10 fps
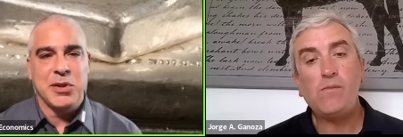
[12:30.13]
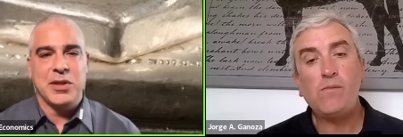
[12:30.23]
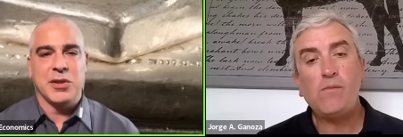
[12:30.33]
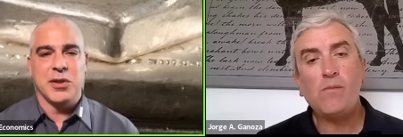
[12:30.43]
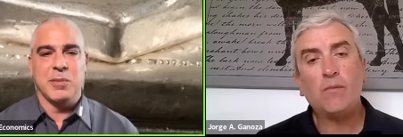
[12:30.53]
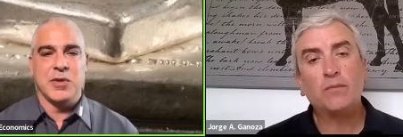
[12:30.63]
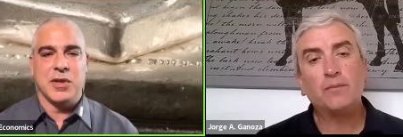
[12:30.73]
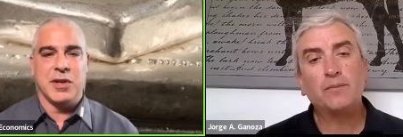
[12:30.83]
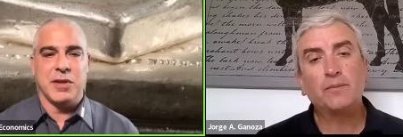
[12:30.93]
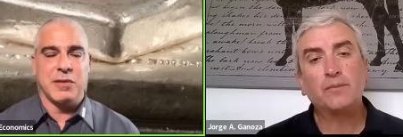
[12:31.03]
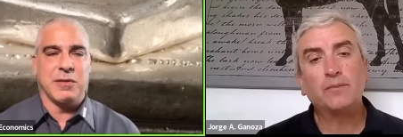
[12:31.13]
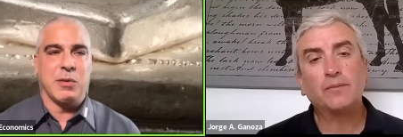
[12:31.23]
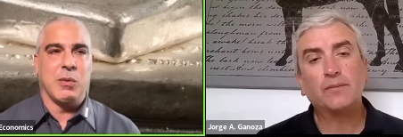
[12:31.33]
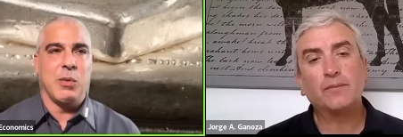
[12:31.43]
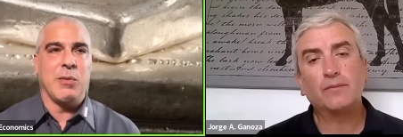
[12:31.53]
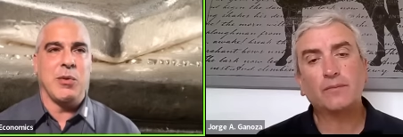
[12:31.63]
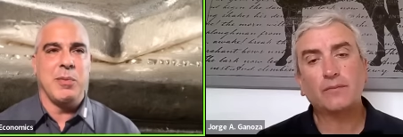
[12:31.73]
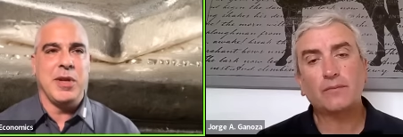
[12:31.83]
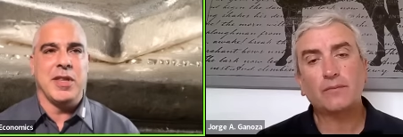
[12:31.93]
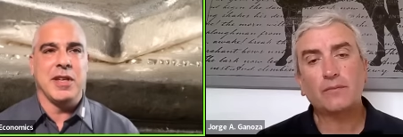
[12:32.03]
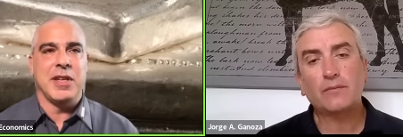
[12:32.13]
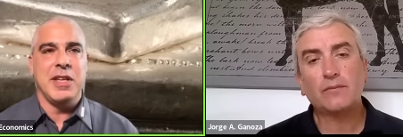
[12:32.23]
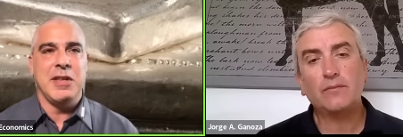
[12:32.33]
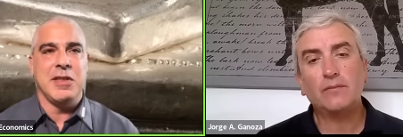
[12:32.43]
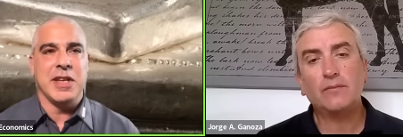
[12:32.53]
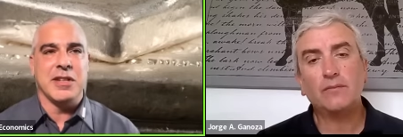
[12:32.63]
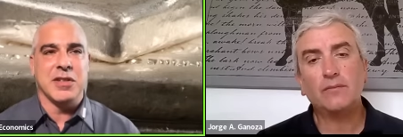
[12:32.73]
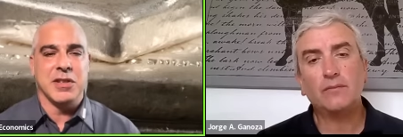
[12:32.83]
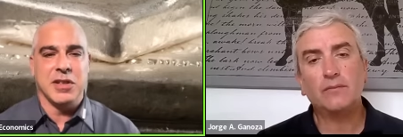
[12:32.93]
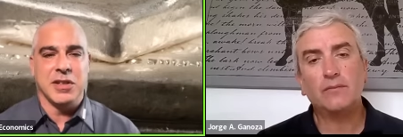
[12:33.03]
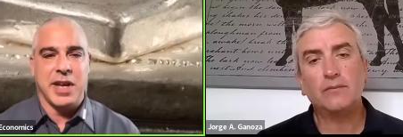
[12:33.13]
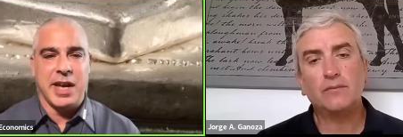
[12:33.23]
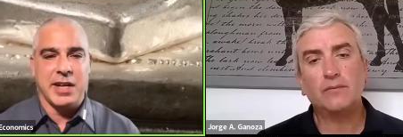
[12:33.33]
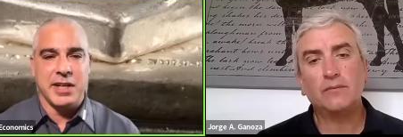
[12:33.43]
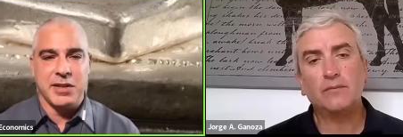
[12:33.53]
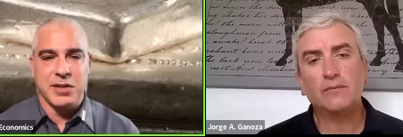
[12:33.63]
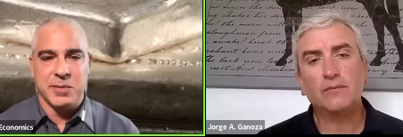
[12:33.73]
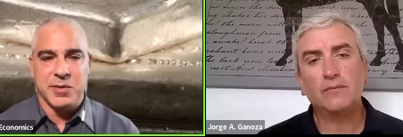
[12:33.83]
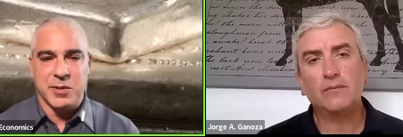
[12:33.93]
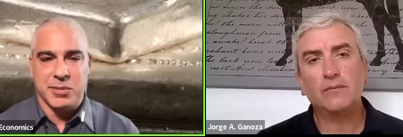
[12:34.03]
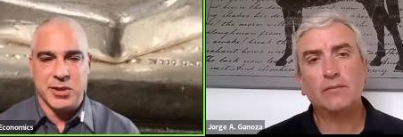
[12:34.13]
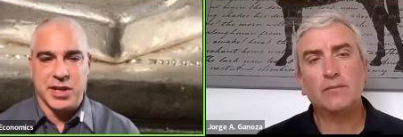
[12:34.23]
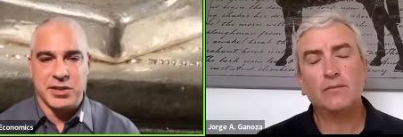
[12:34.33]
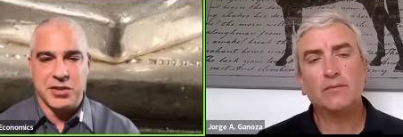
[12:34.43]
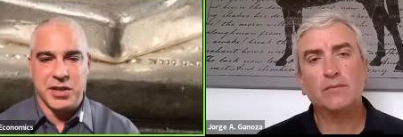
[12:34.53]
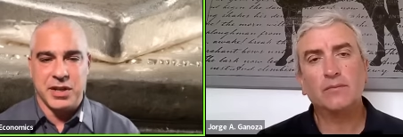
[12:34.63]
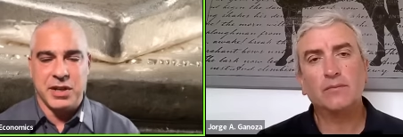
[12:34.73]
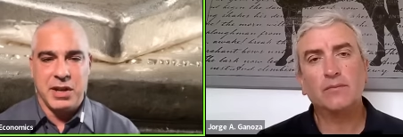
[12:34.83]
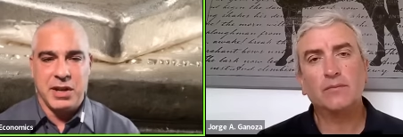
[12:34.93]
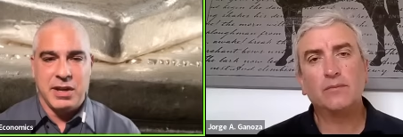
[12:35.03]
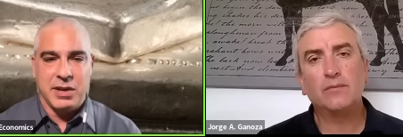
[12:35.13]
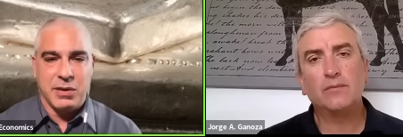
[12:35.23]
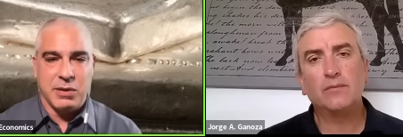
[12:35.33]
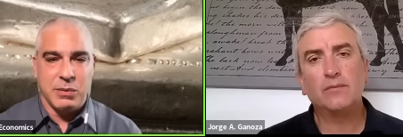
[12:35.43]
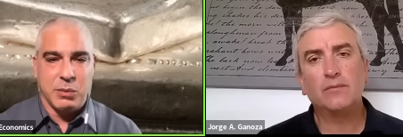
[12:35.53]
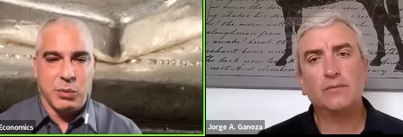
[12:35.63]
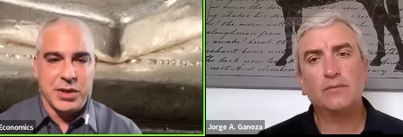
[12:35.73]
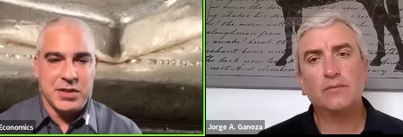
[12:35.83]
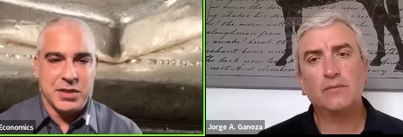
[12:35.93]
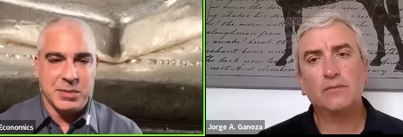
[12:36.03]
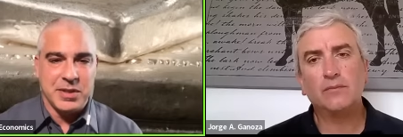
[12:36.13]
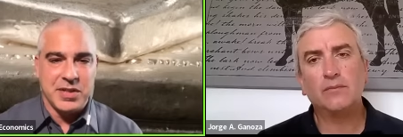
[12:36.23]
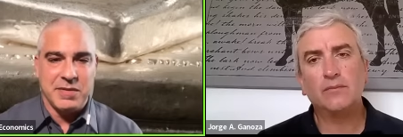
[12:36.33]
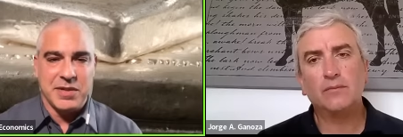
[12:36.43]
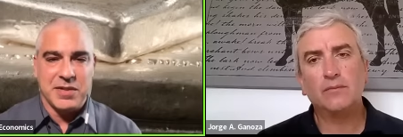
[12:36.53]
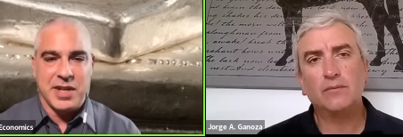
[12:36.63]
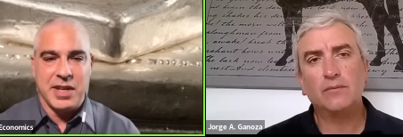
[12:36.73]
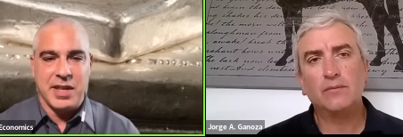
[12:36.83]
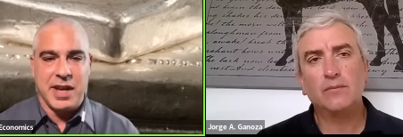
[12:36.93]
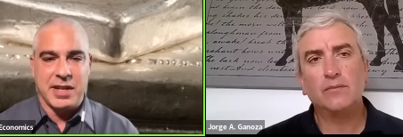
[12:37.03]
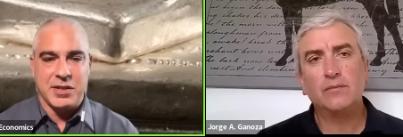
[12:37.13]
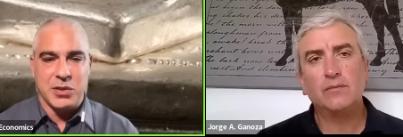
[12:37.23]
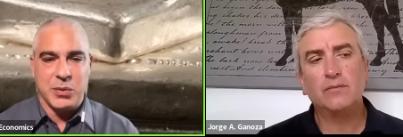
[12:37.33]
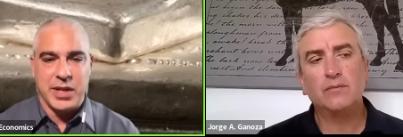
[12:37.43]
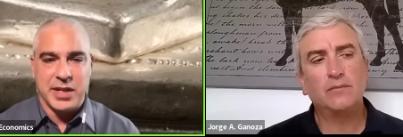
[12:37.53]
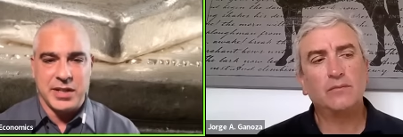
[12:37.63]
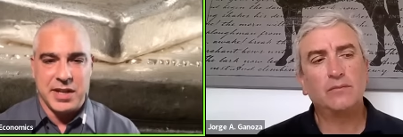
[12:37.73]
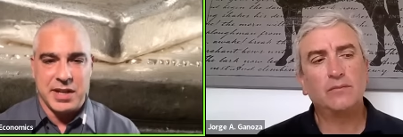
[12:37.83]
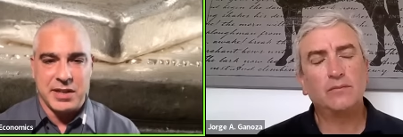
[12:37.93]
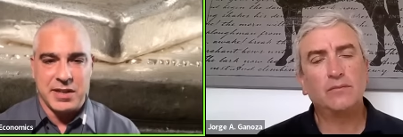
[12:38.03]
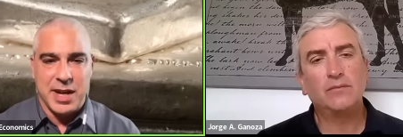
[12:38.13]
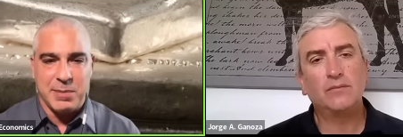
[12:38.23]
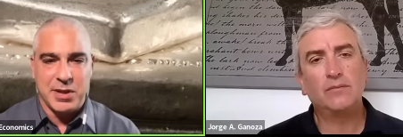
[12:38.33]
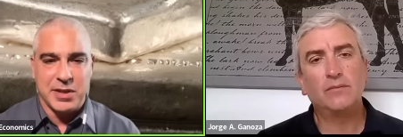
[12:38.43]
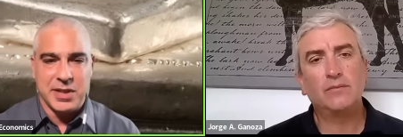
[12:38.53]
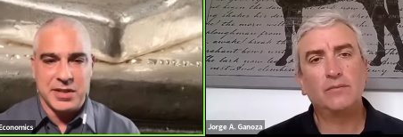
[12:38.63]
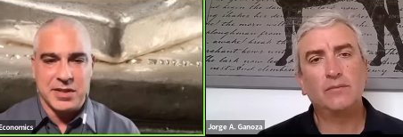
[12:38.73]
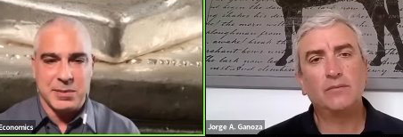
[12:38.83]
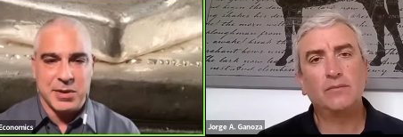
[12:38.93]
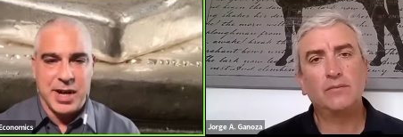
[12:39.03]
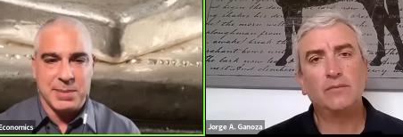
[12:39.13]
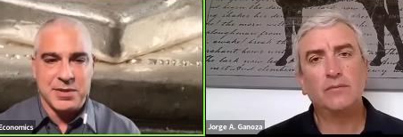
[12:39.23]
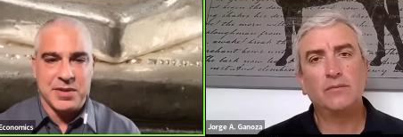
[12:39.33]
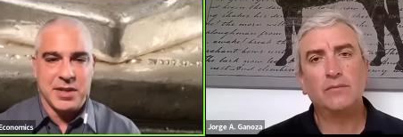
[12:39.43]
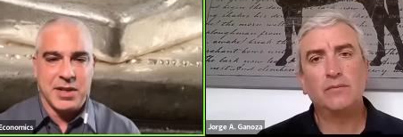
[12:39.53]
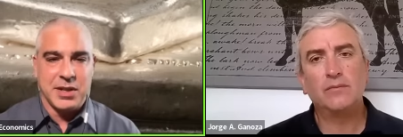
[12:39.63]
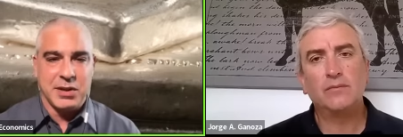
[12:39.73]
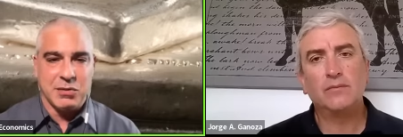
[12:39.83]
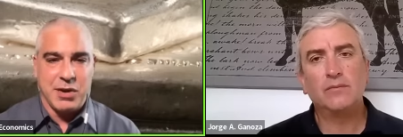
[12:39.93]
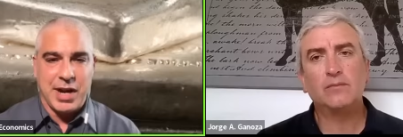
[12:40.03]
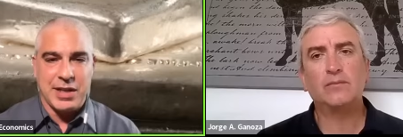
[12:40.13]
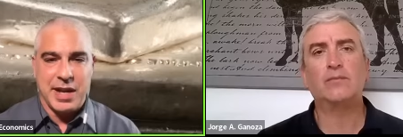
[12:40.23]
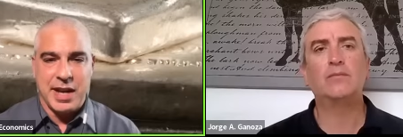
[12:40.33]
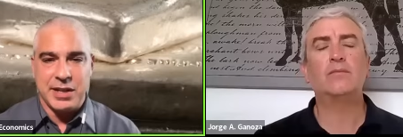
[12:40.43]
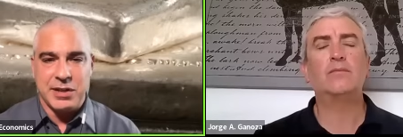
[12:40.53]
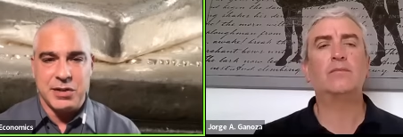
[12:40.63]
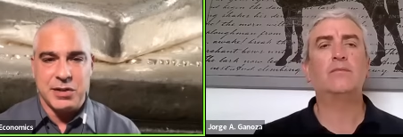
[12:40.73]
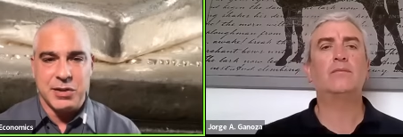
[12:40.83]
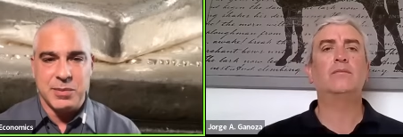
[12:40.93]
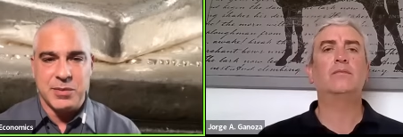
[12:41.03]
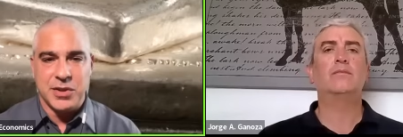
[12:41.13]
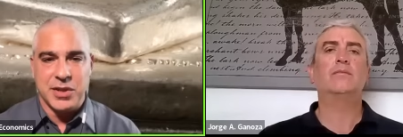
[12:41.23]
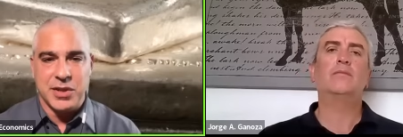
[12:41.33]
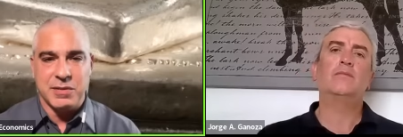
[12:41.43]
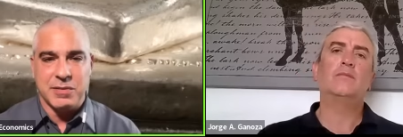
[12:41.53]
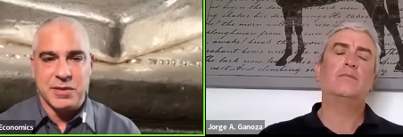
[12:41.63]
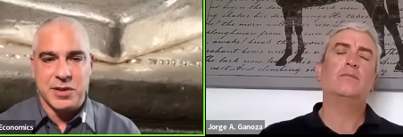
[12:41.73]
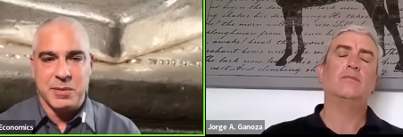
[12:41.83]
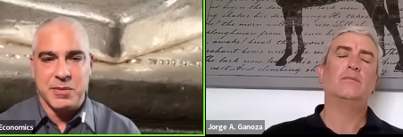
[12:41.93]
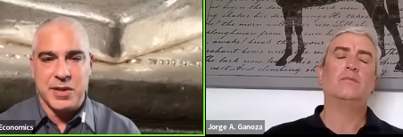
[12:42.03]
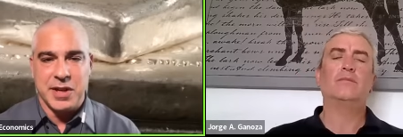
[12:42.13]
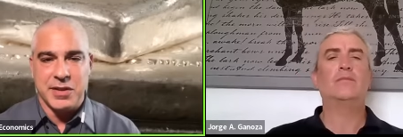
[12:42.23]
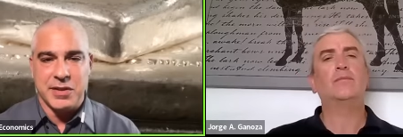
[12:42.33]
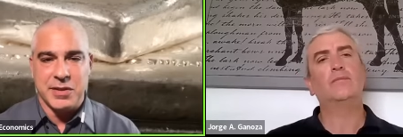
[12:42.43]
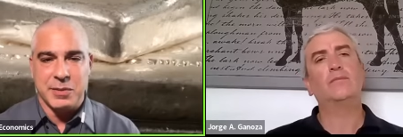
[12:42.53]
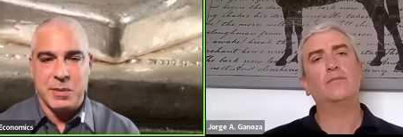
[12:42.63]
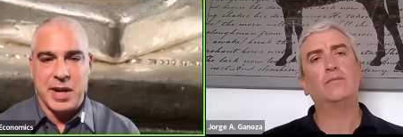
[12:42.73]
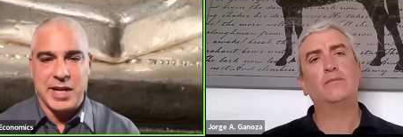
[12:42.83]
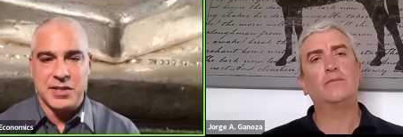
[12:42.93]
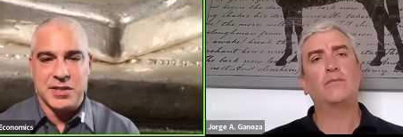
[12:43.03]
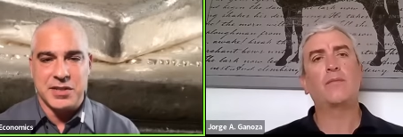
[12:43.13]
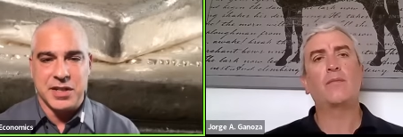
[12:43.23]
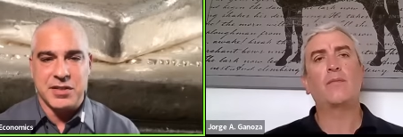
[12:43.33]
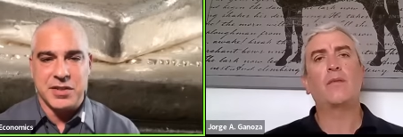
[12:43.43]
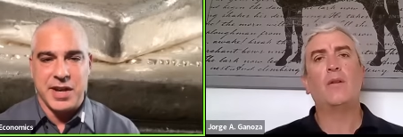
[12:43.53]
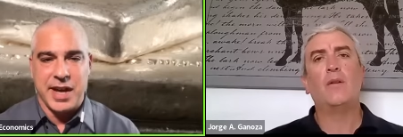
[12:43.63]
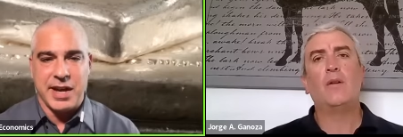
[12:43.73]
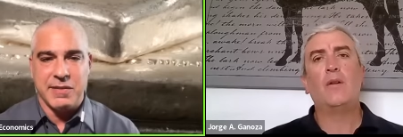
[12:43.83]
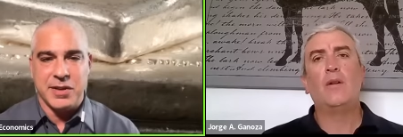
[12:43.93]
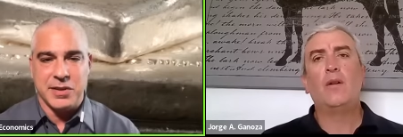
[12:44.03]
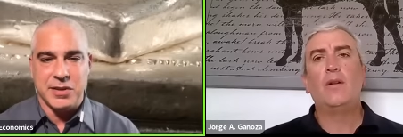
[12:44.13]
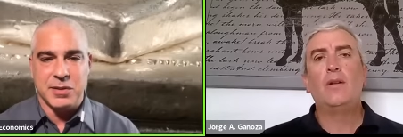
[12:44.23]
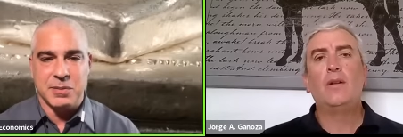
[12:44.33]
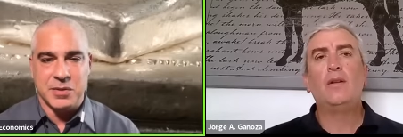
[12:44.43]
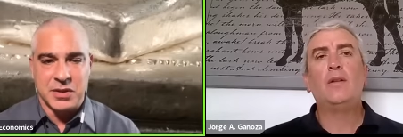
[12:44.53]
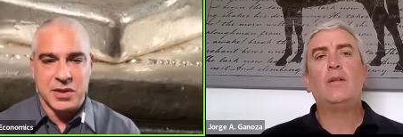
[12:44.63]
Speaker 1: in terms of what will be the key things to look at in terms of the production, would it still be safe to say that Séguéla is at the top of the list, and perhaps rank that in terms of some of the other mines and sites you have in terms